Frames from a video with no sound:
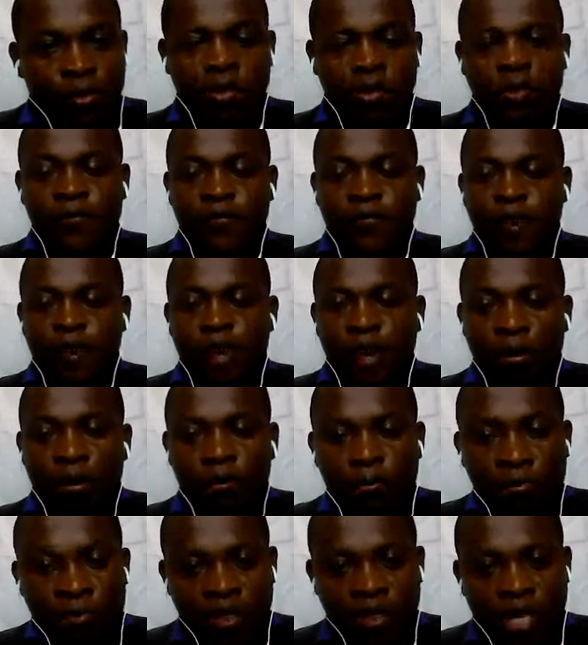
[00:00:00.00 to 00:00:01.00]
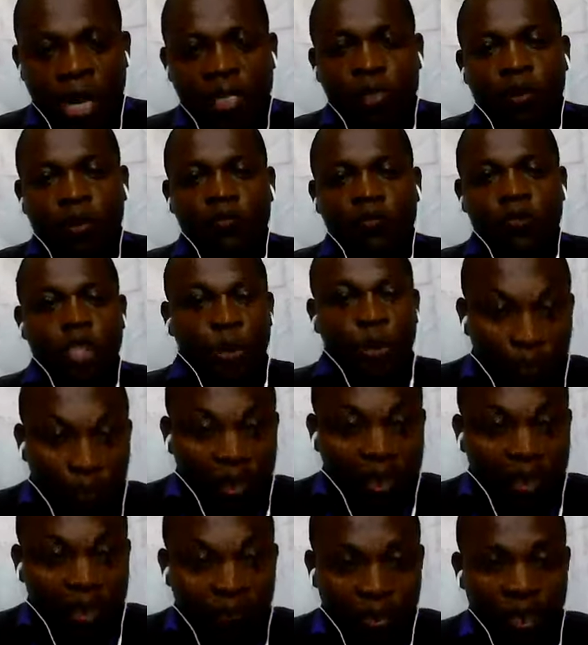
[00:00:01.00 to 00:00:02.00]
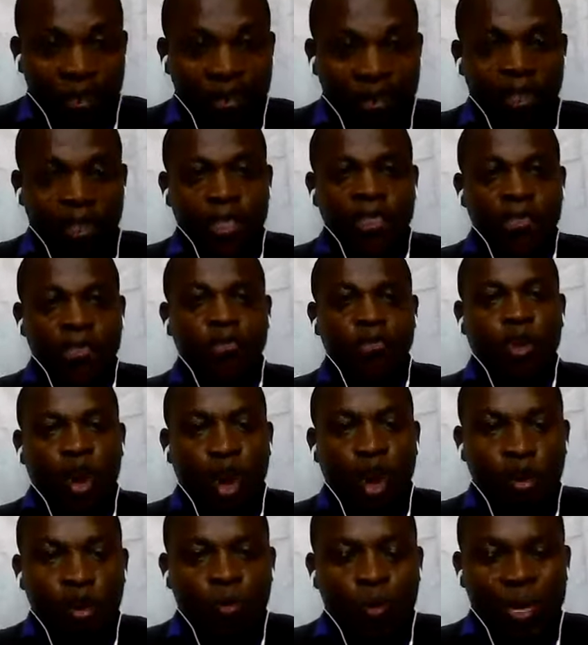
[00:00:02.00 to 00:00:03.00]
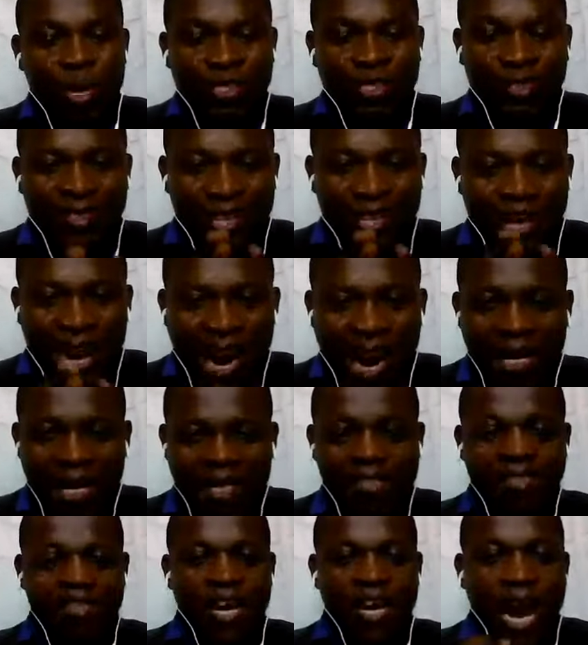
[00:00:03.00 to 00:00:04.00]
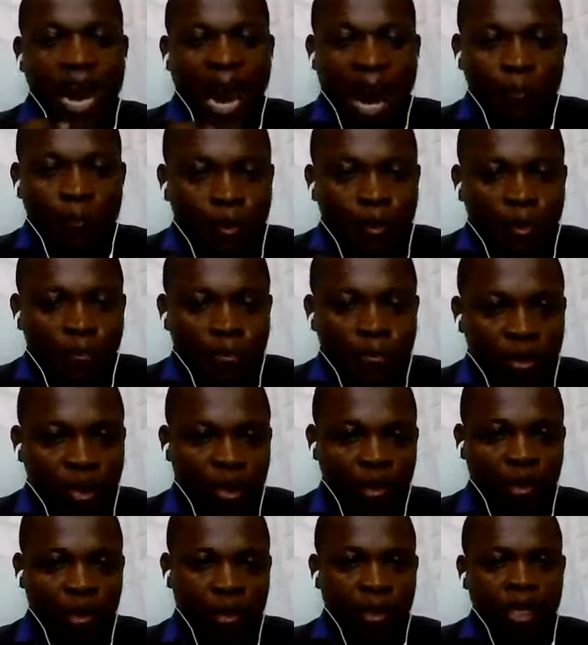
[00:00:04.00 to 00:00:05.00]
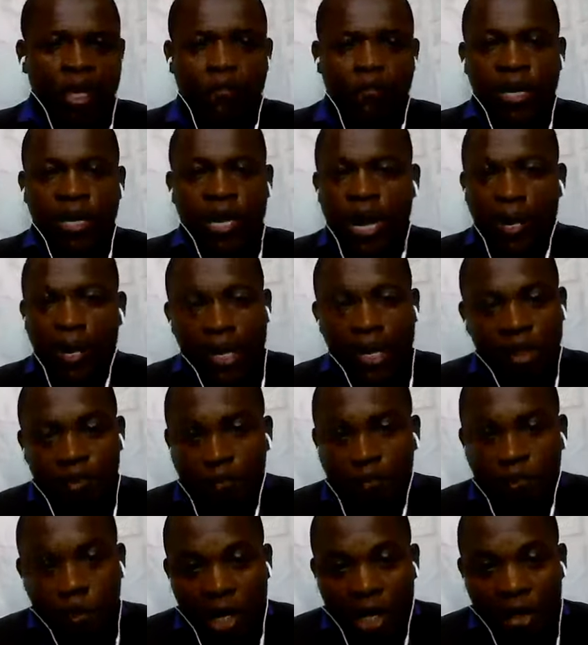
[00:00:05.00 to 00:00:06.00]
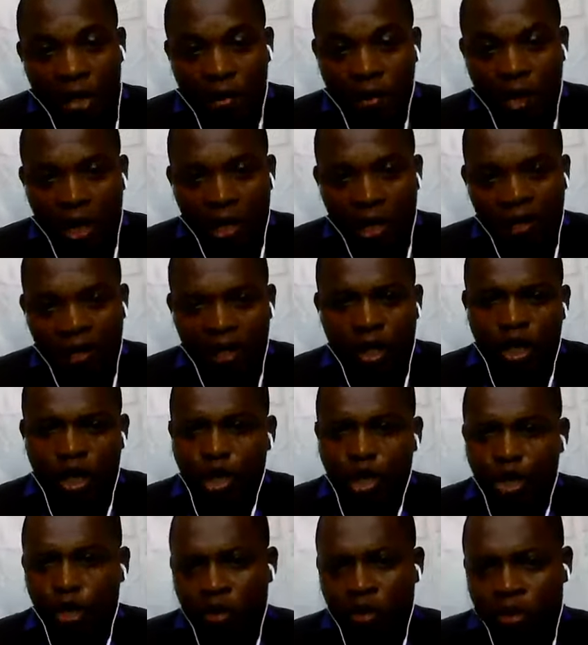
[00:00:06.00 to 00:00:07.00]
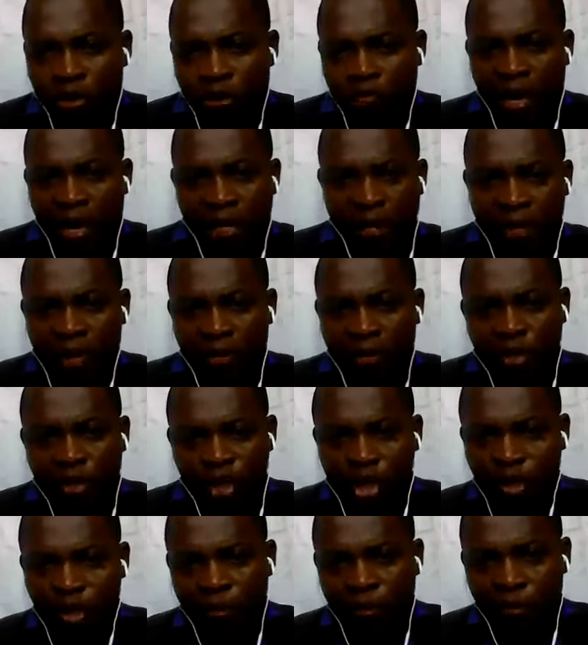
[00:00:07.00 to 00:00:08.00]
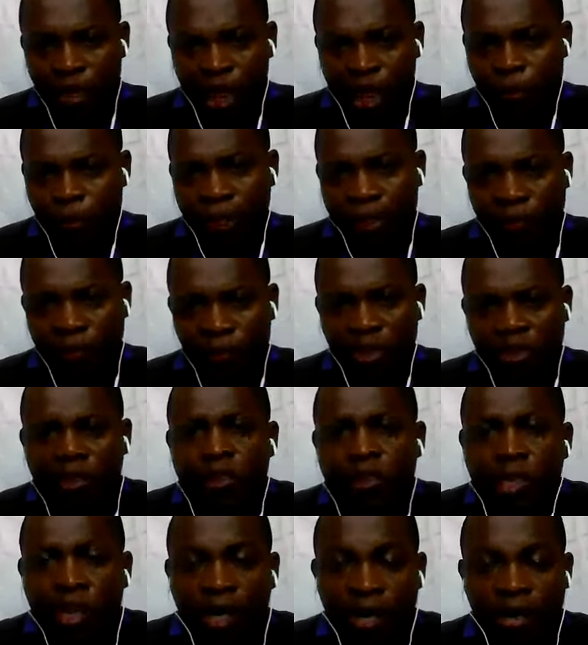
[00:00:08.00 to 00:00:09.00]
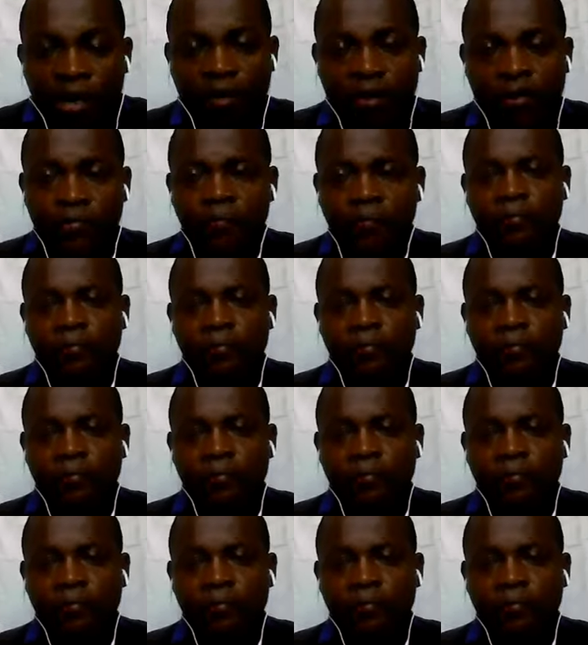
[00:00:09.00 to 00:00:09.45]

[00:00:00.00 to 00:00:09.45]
to develop the art of responsibility is always act appropriately. Regardless of where you are, your interactions should be respectful and kind.